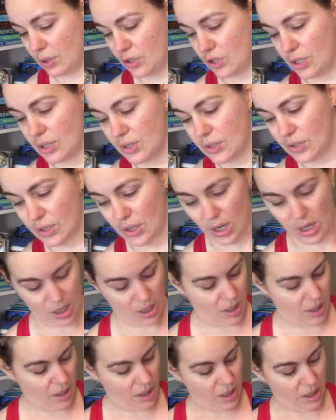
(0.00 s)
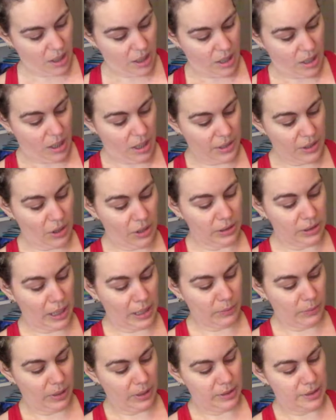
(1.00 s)
which is an
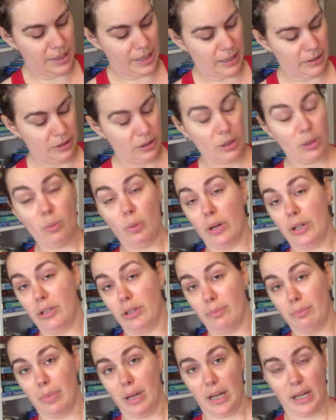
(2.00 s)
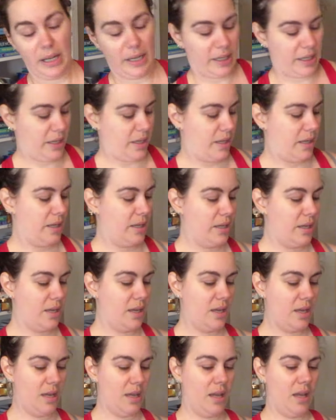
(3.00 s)
online retailer where you can buy
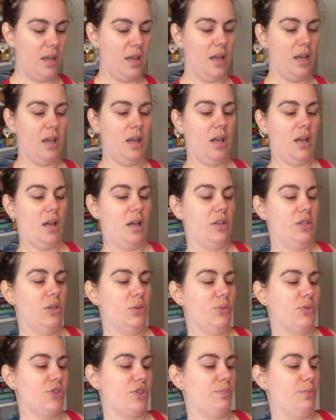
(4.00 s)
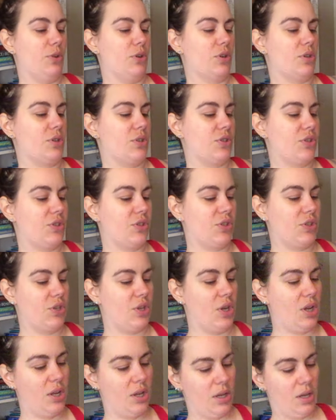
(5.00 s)
used books.
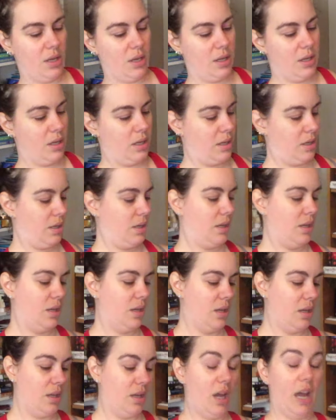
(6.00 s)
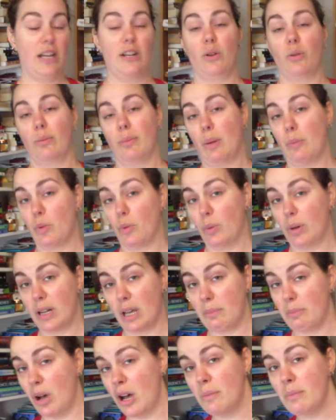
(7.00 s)
I don't remember what
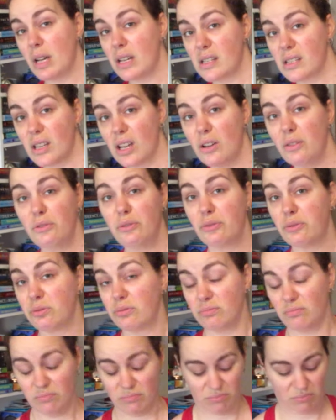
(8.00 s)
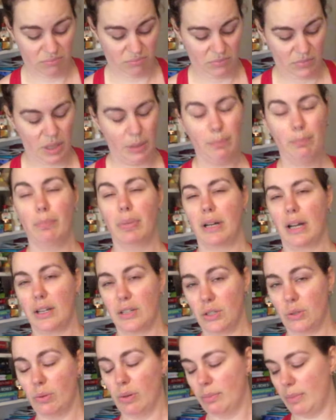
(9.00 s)
I bought myself, but I
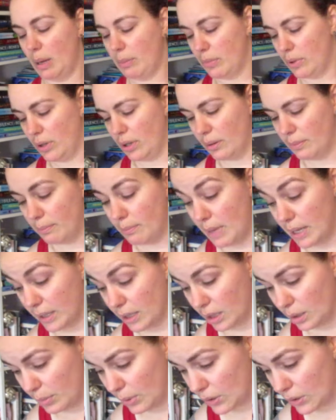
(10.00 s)
do remember making a